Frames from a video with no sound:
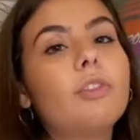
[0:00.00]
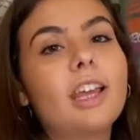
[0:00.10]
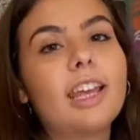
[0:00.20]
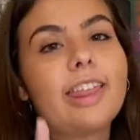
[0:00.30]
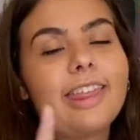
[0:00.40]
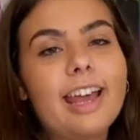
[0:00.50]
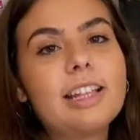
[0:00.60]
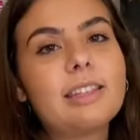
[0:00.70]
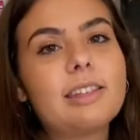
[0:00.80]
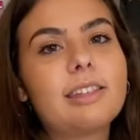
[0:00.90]
Like,
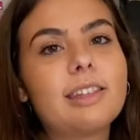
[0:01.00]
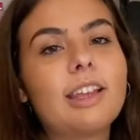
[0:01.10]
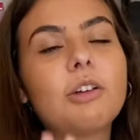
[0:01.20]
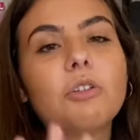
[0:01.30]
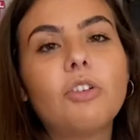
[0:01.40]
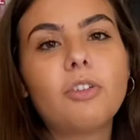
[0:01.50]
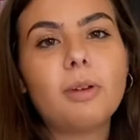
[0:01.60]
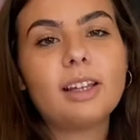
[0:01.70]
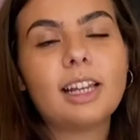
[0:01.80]
that's like a goal for mine.